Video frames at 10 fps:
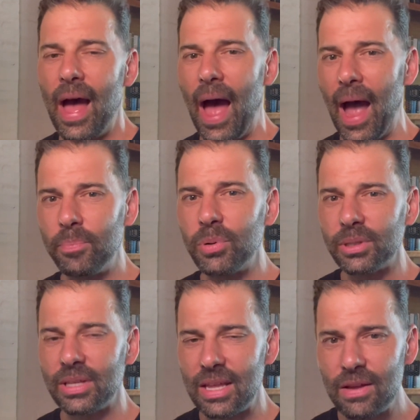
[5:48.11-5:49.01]
I
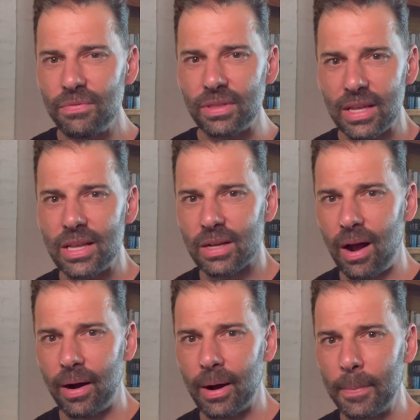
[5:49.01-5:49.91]
believe these
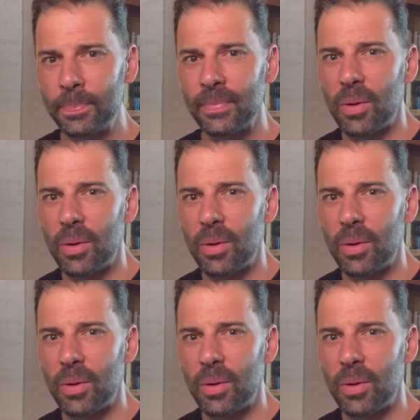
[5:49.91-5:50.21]
are